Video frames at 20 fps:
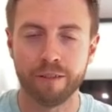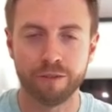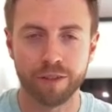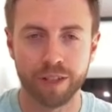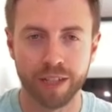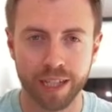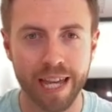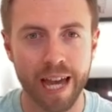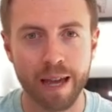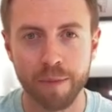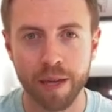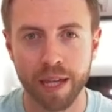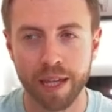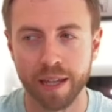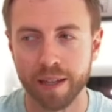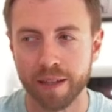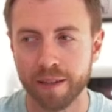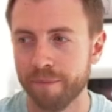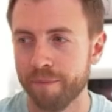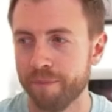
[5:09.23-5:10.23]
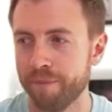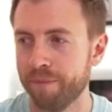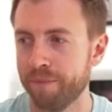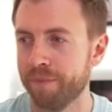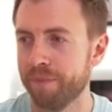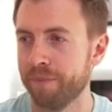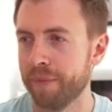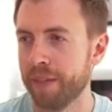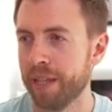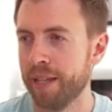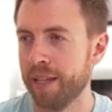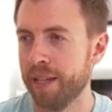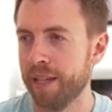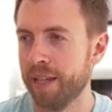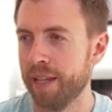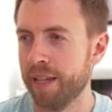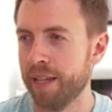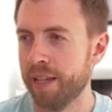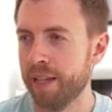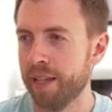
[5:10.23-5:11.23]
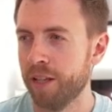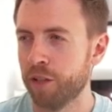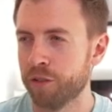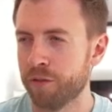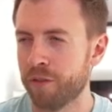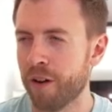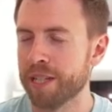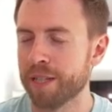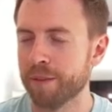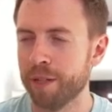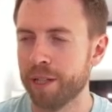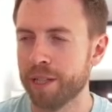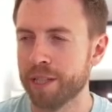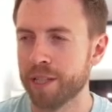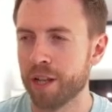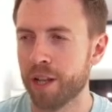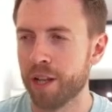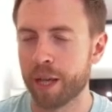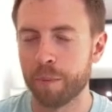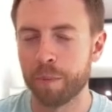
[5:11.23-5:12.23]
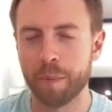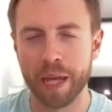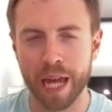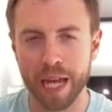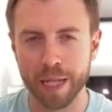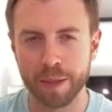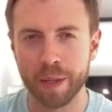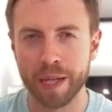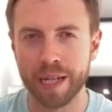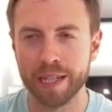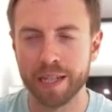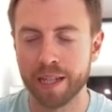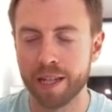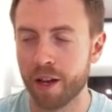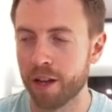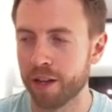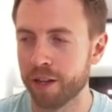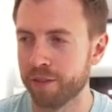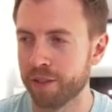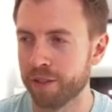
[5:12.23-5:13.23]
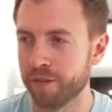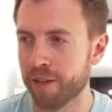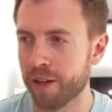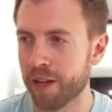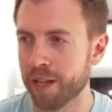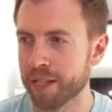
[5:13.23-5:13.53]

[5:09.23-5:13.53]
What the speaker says: gaming. Looks very similar to like a PSP kind of device.